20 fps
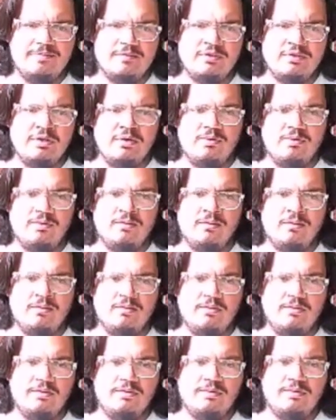So
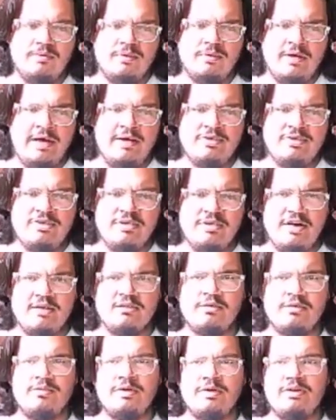as you
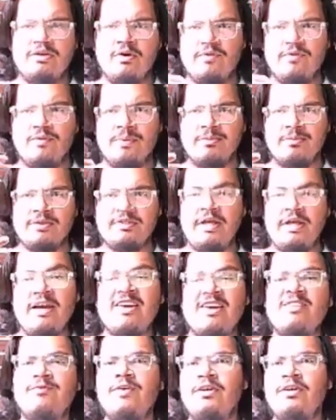guys already know from the
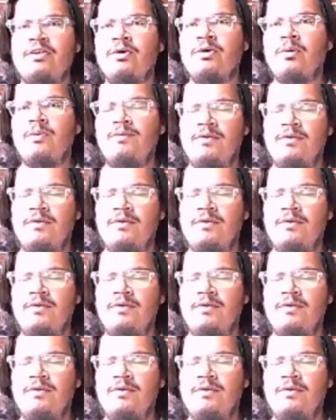second video,